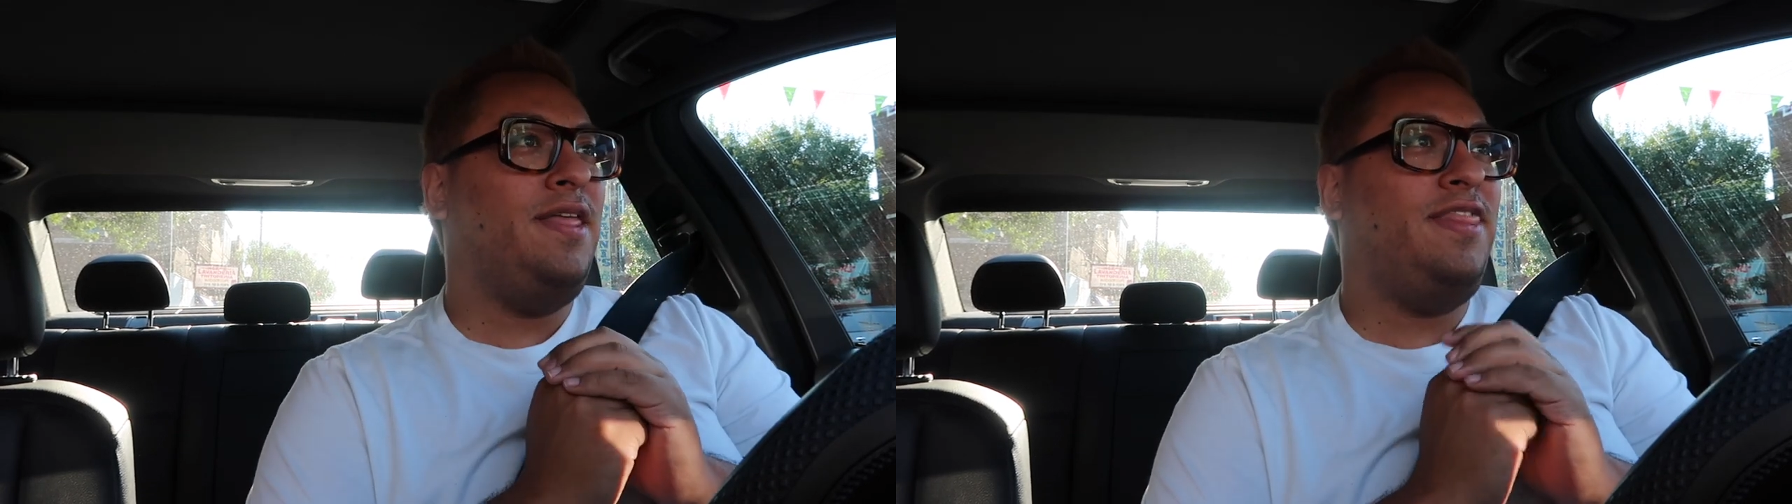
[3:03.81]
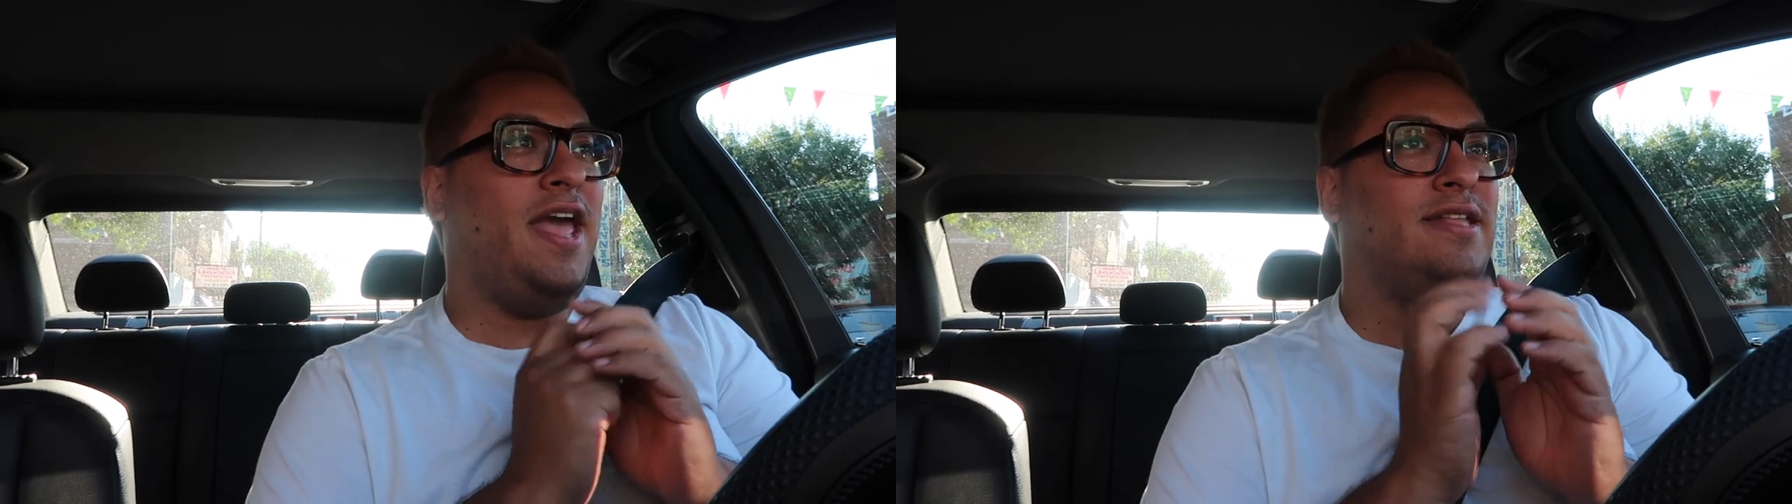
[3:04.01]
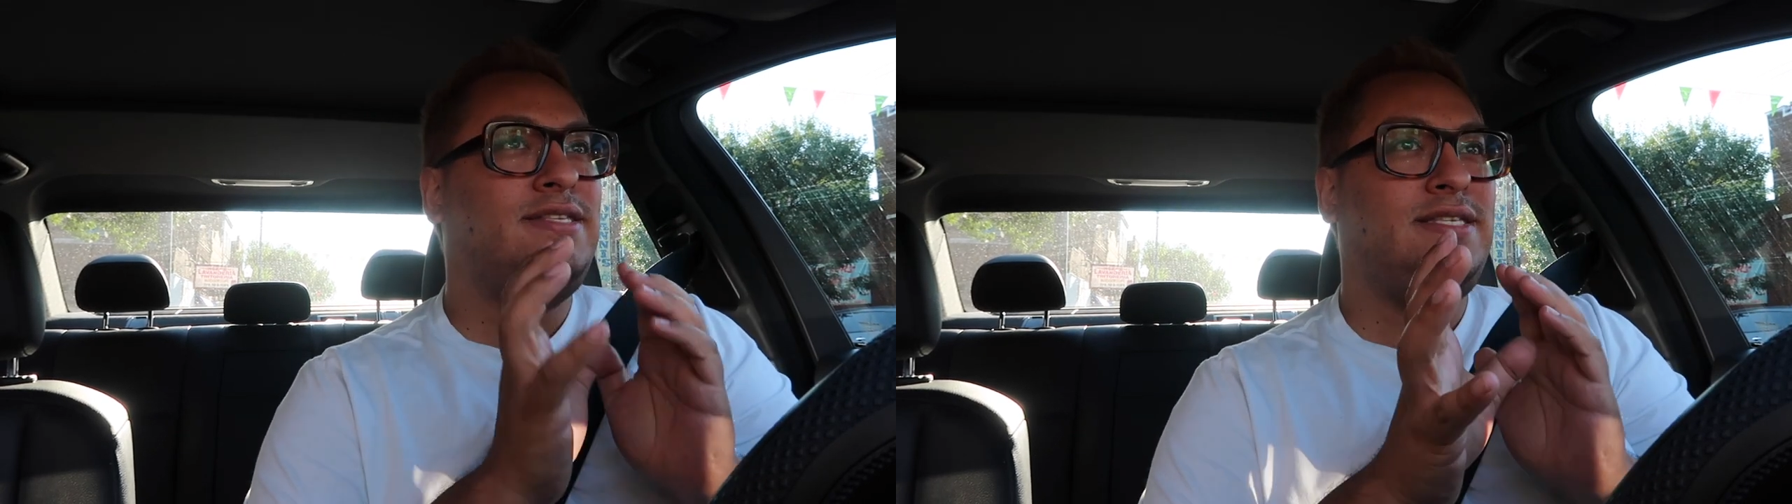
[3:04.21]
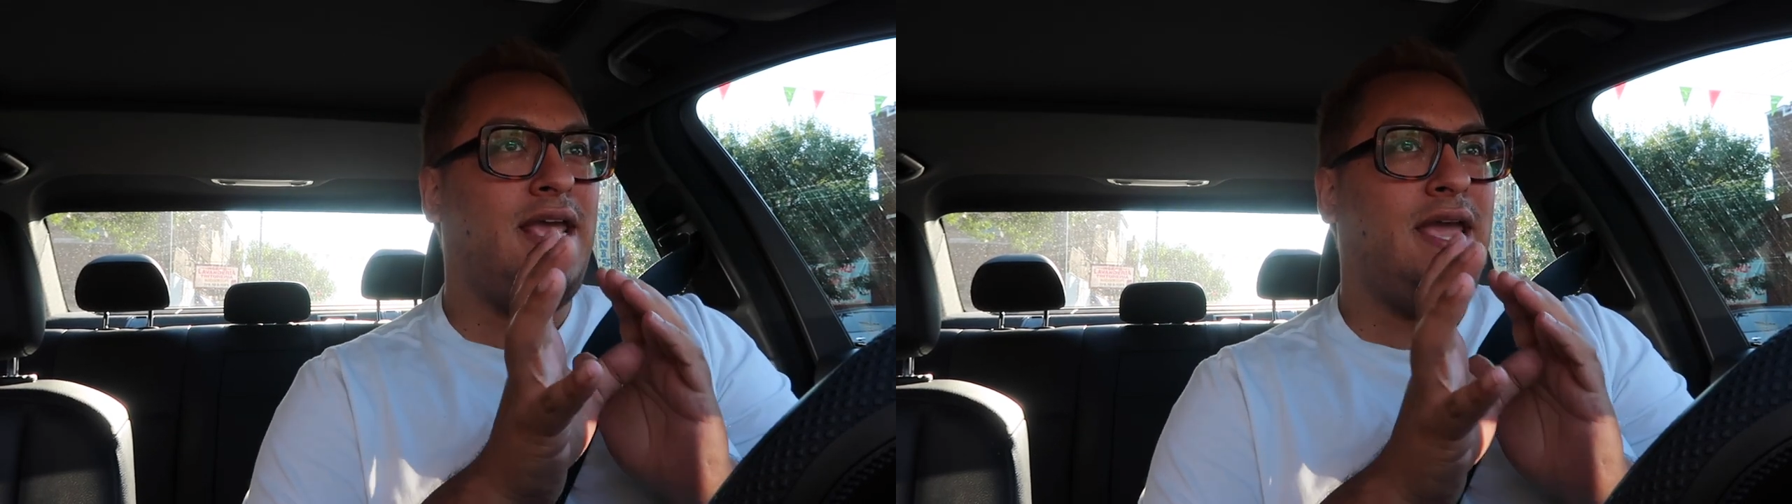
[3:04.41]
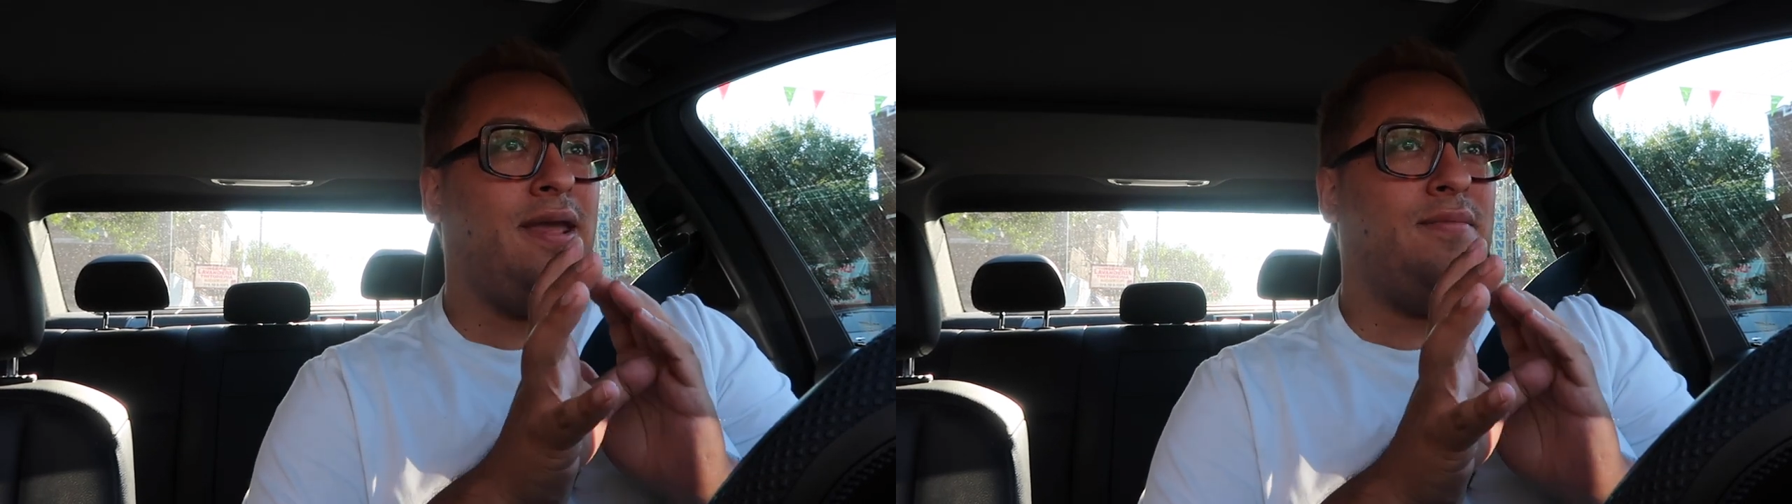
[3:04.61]
at that
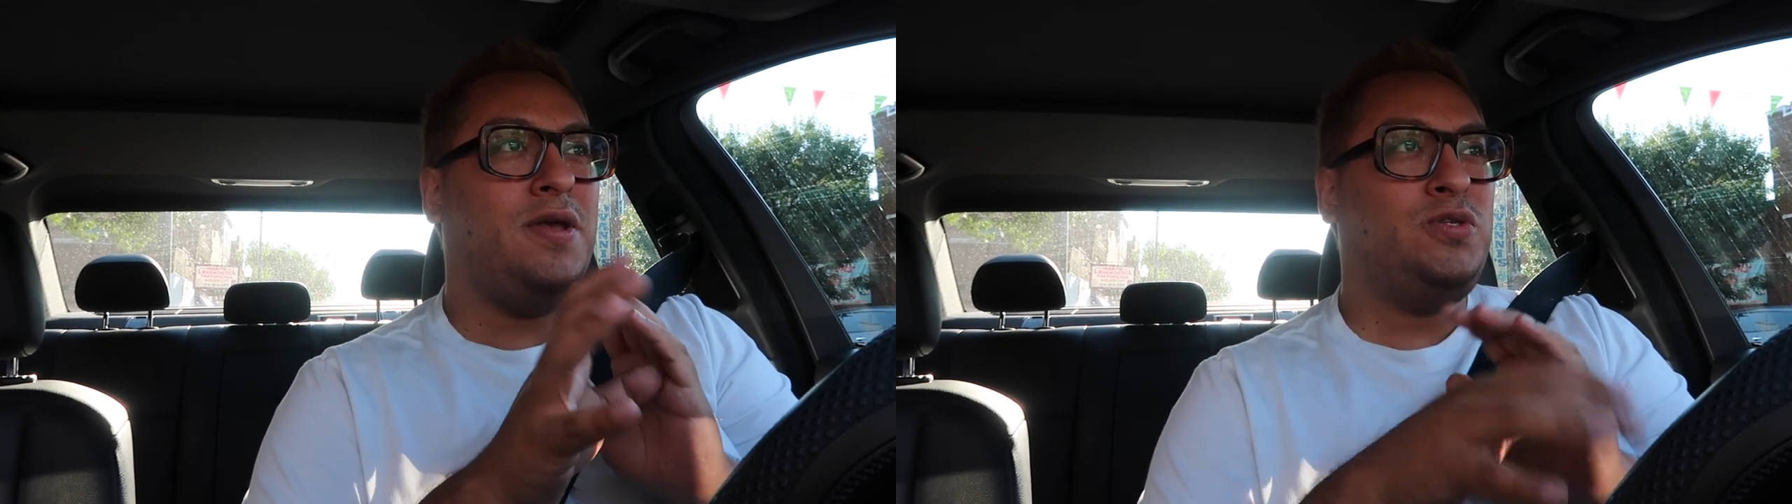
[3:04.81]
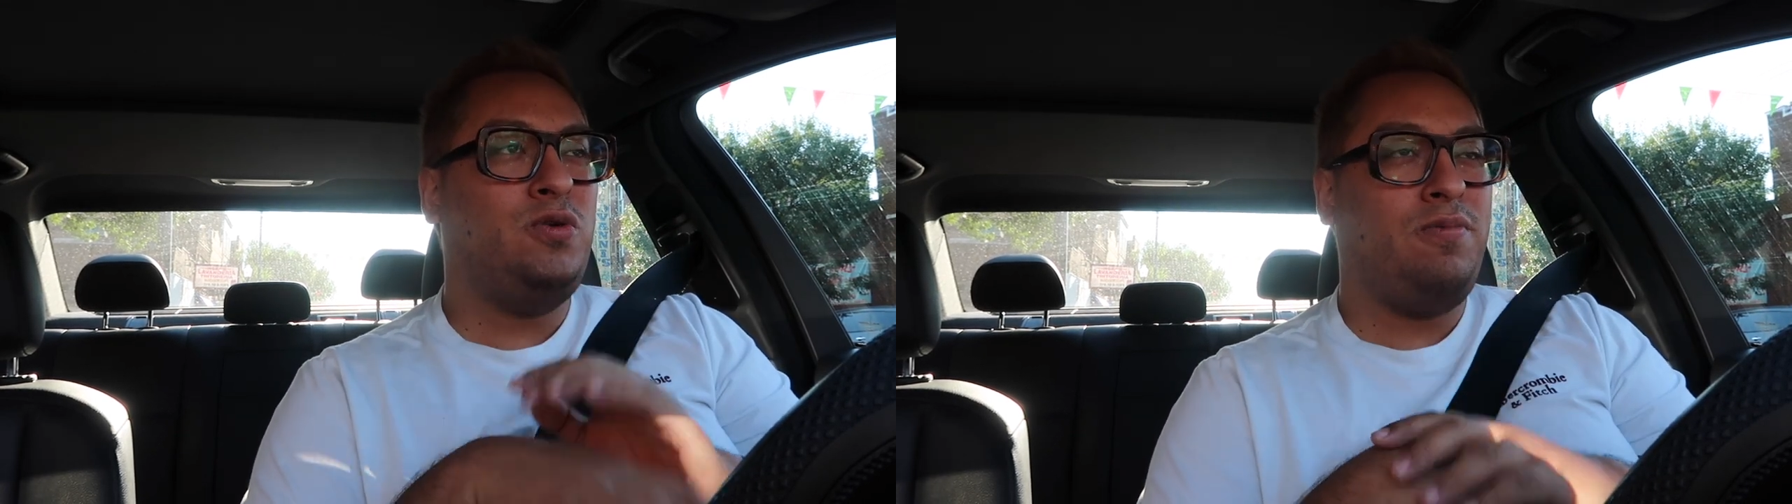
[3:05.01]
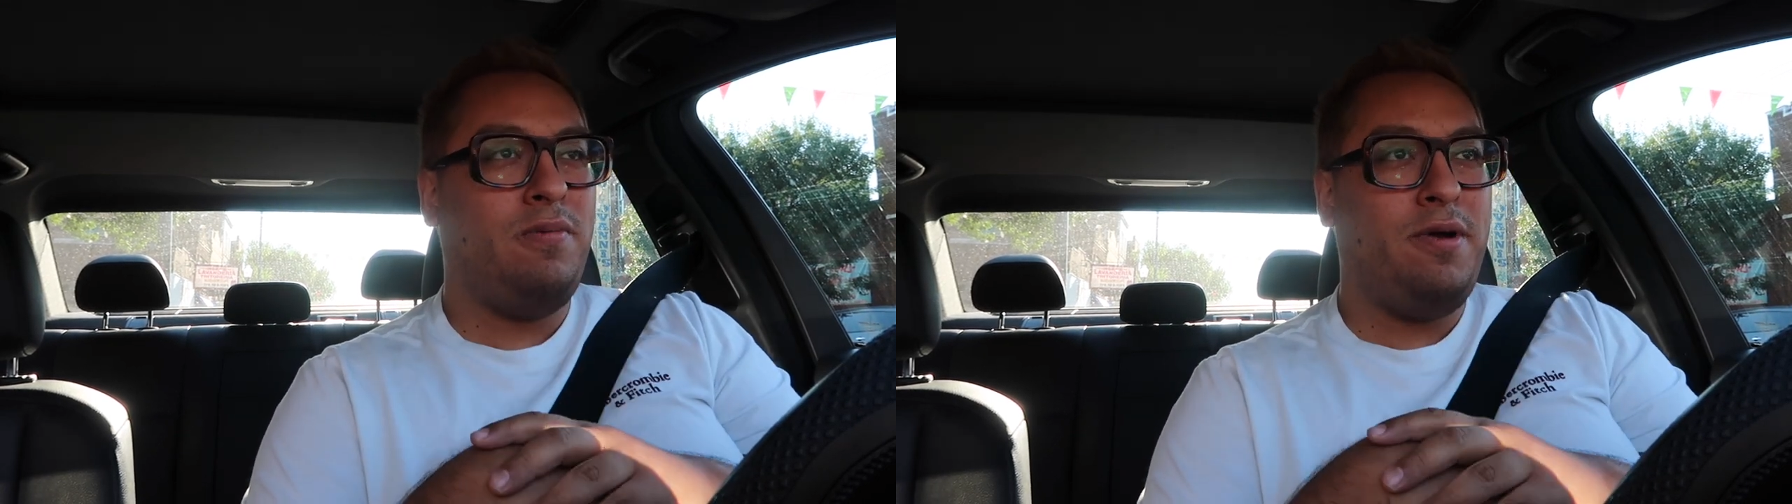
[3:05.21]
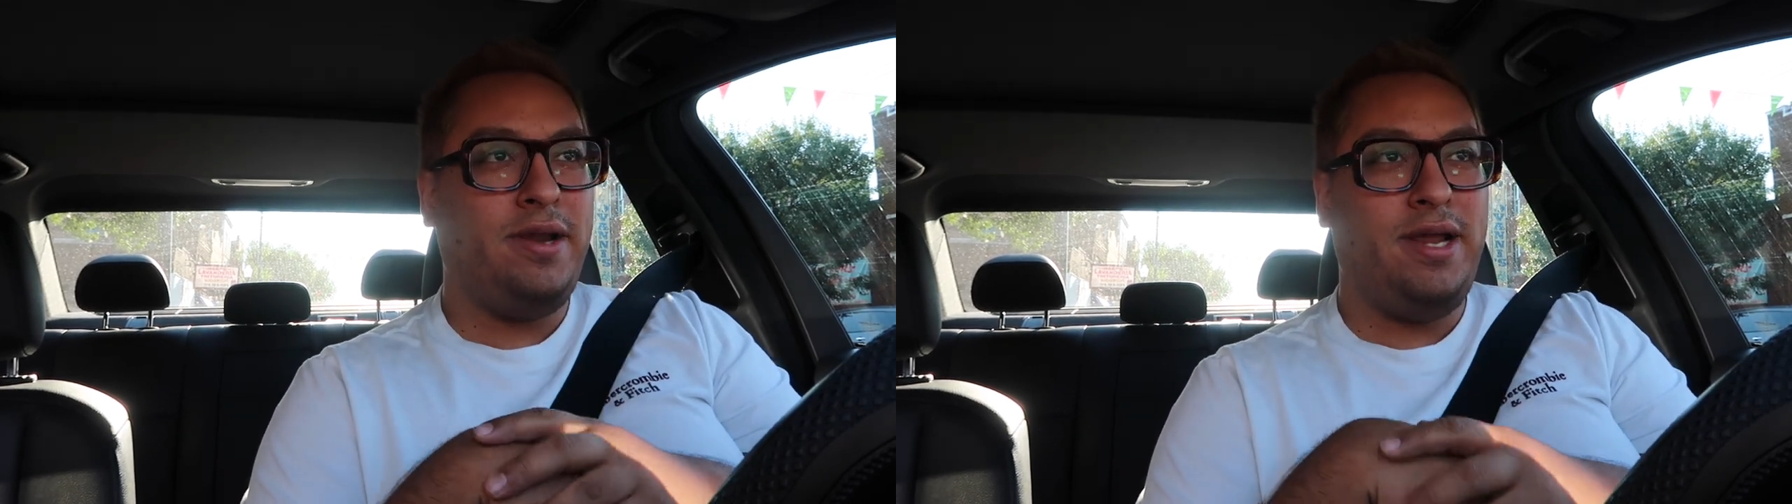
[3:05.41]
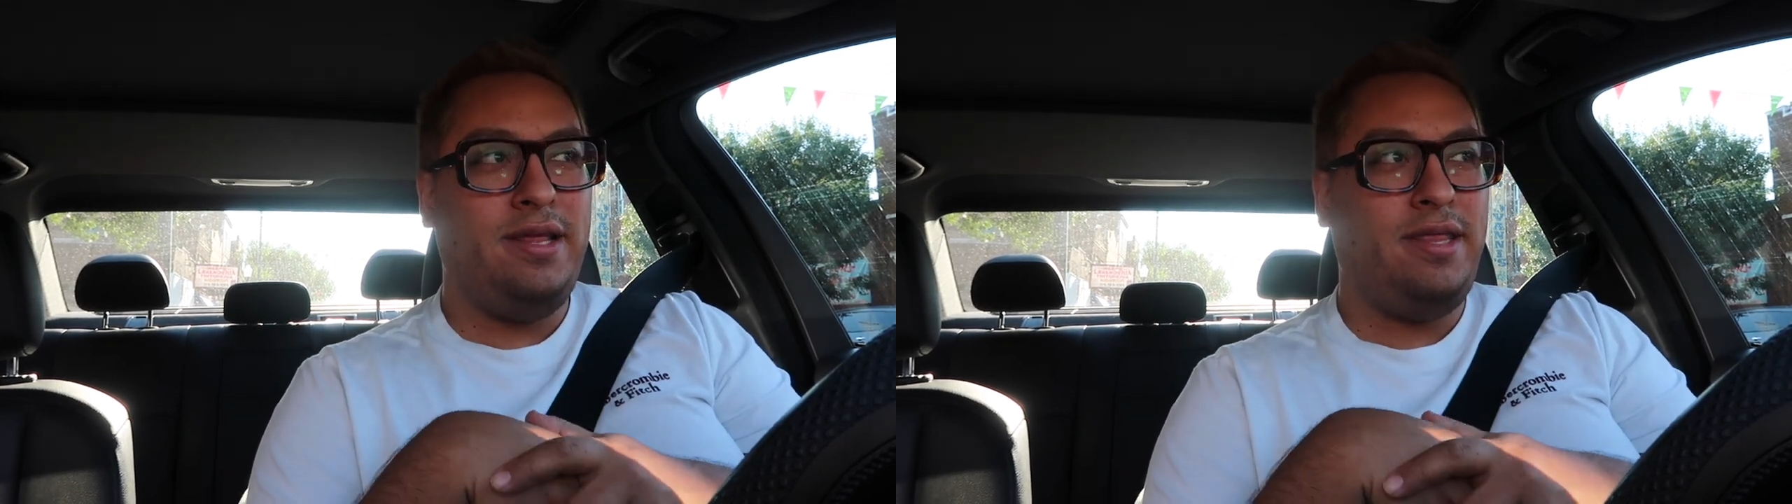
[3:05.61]
same
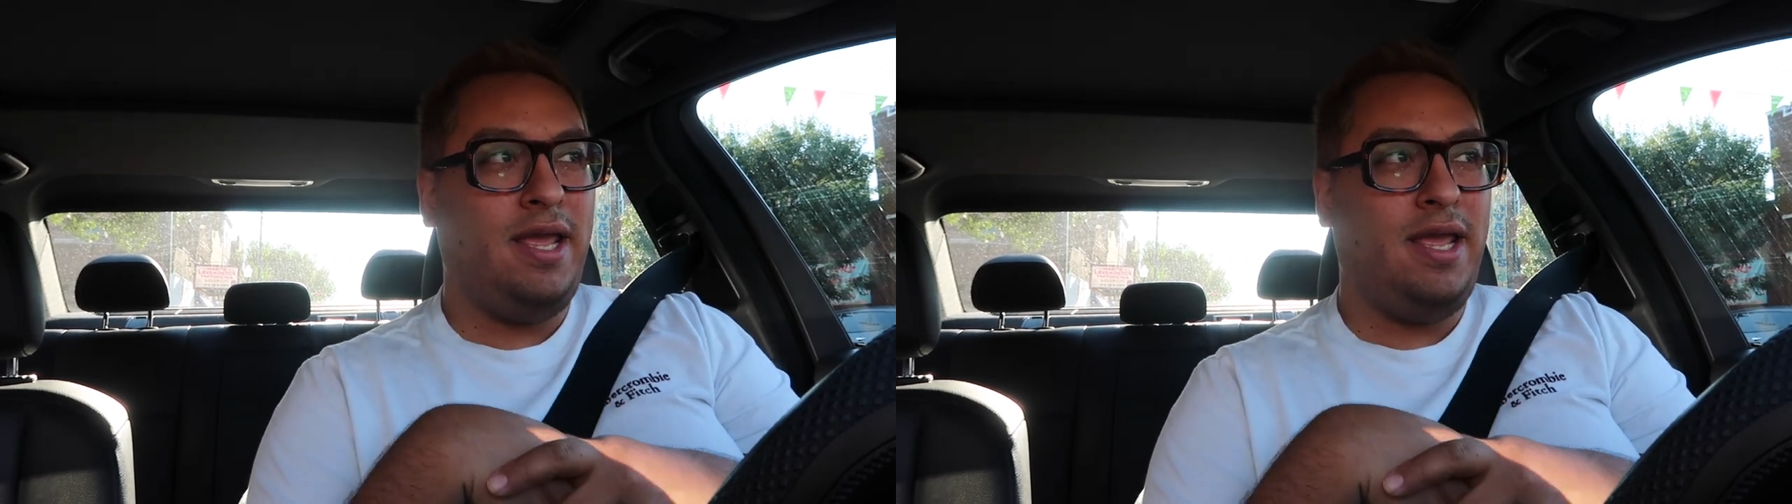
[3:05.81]
supermarket,